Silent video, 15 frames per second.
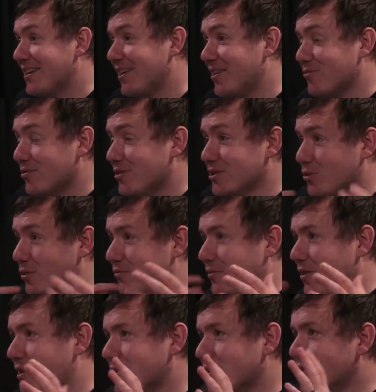I, sort of
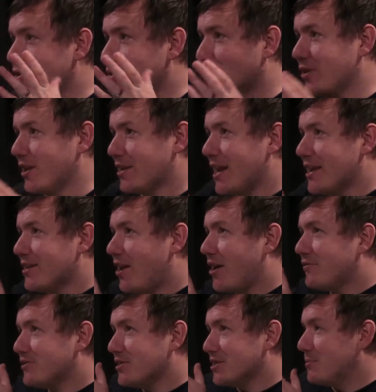there's sort of that
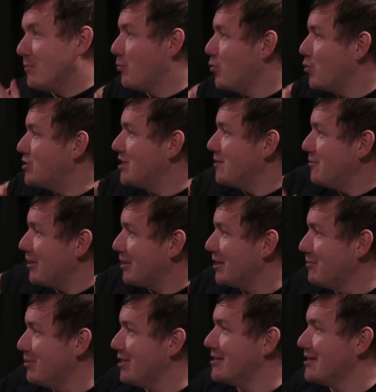half sense of people watching with that
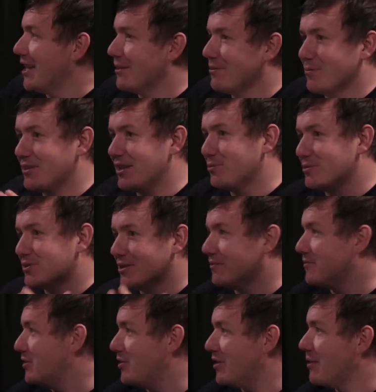community element, but then also the
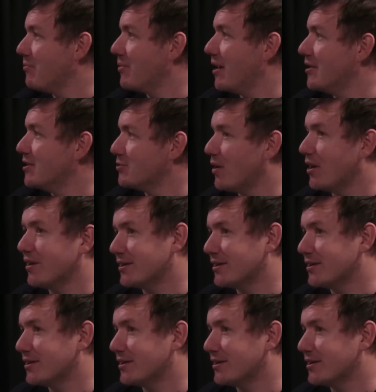video game playing as well.